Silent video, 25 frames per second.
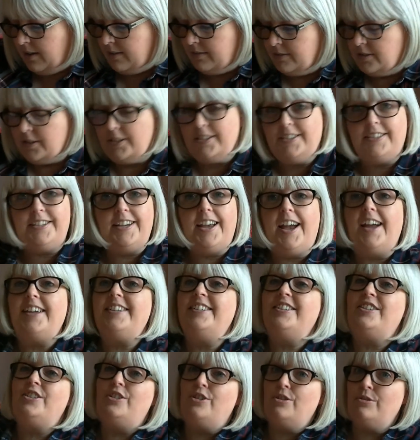See, I
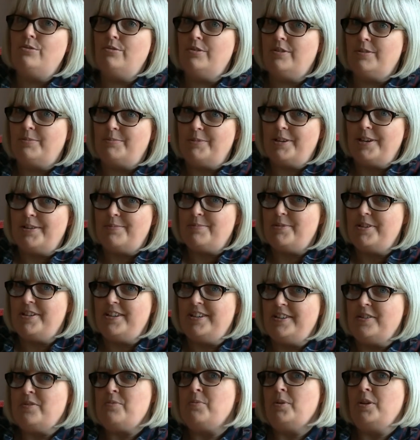do sometimes
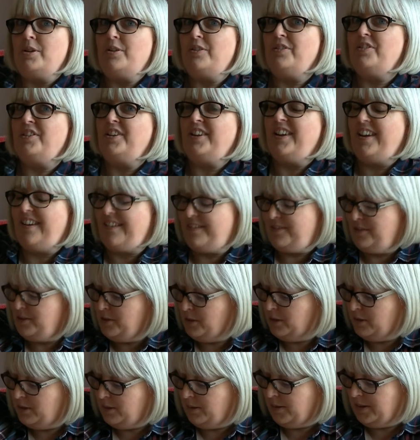knit with other yarns,
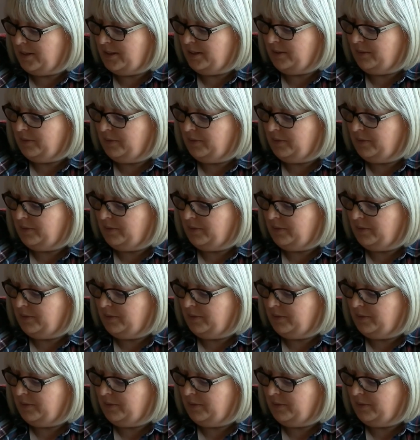so I